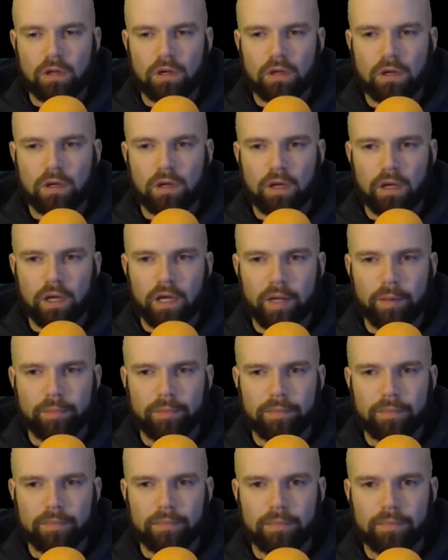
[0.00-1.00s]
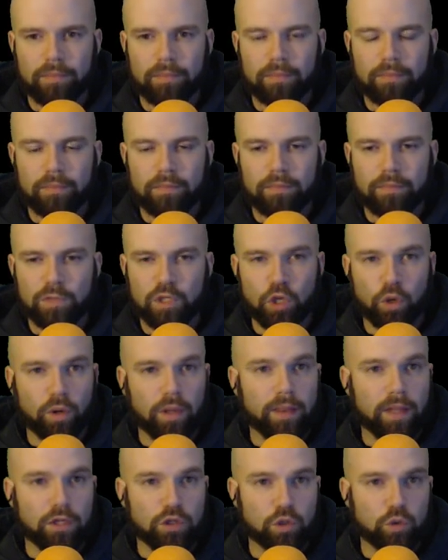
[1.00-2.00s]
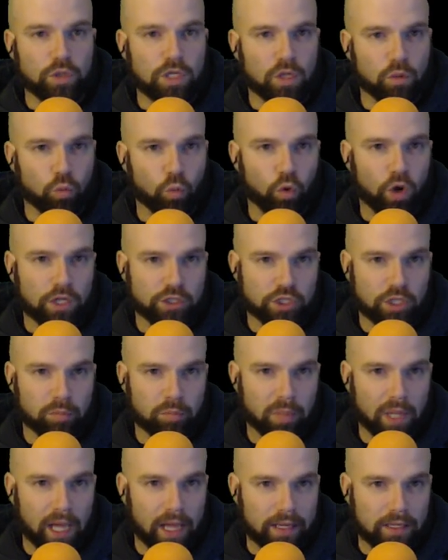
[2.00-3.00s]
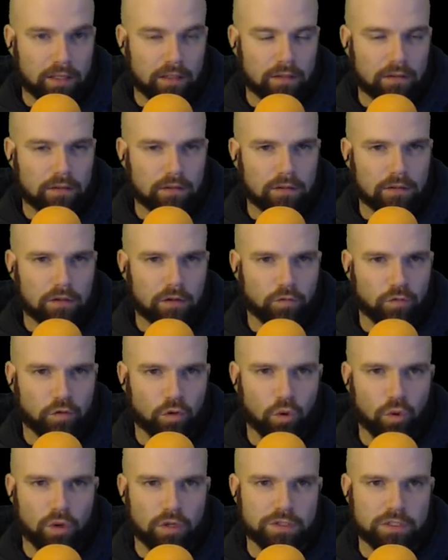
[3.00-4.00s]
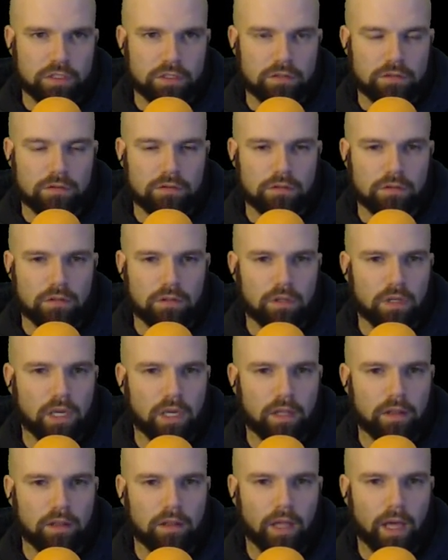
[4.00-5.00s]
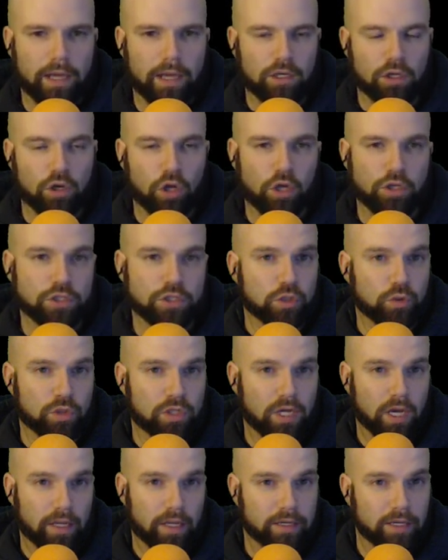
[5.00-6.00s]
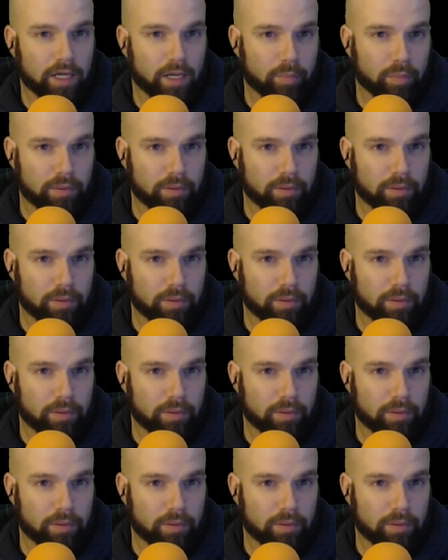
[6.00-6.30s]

um, you know, and then you can watch it back, of course, and I could also cut it up